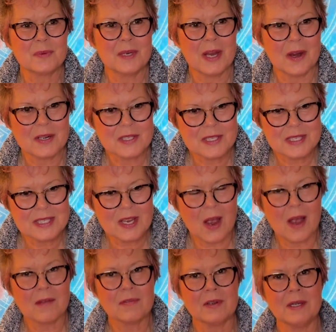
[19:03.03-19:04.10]
We are
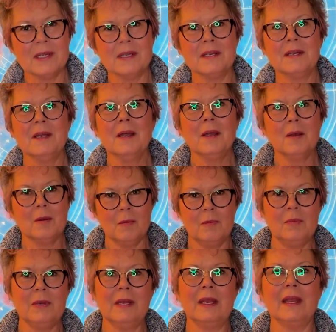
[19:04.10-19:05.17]
sovereign
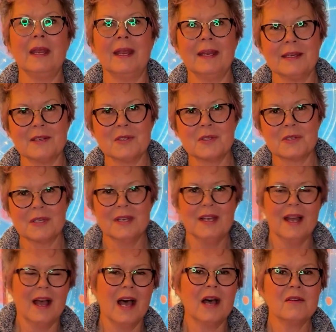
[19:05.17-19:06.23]
beings
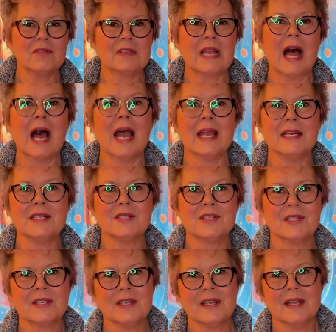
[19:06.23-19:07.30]
of
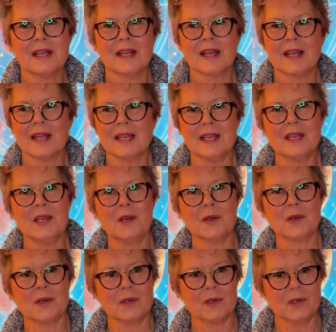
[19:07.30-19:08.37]
light
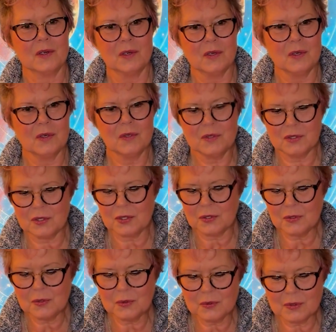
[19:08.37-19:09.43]
here
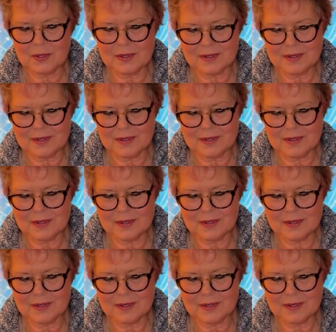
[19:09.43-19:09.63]
to